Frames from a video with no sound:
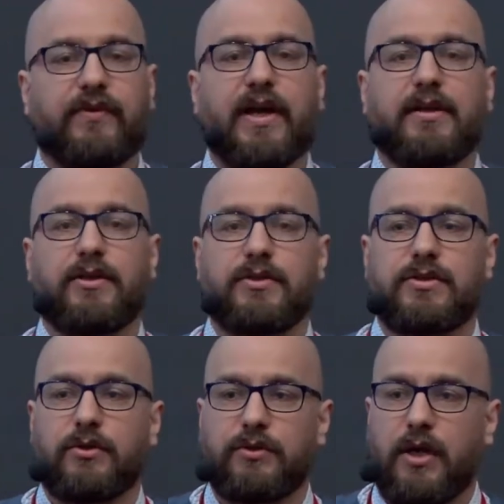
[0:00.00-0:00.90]
failures
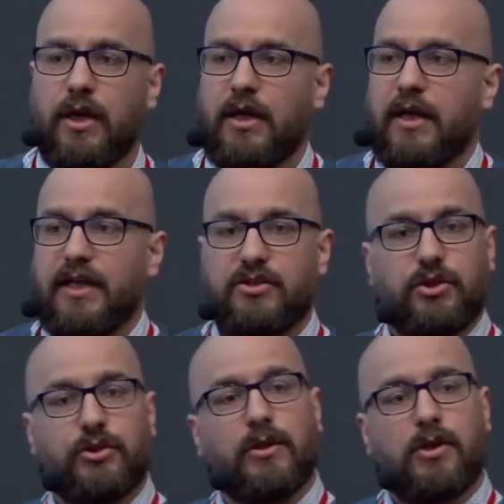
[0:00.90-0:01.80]
or
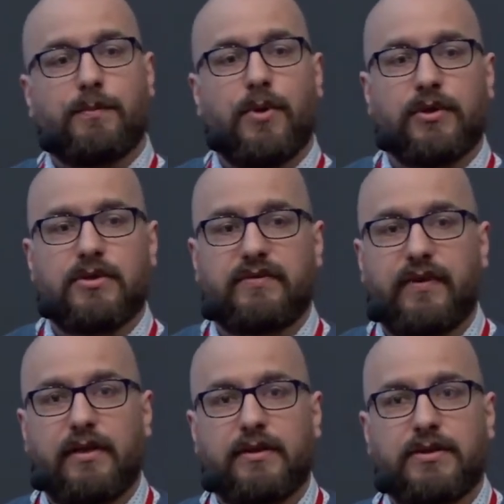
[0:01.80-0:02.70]
external components
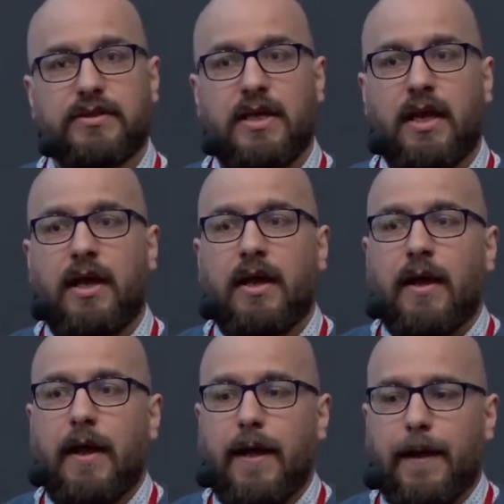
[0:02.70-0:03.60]
failures.
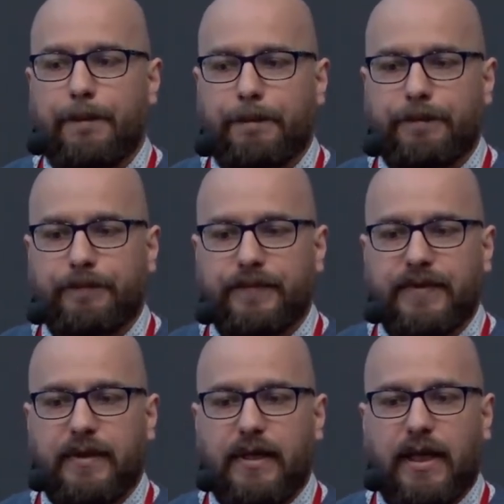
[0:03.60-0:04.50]

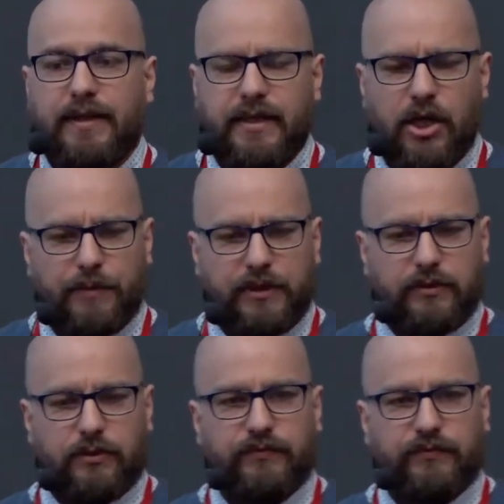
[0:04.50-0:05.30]
And they come in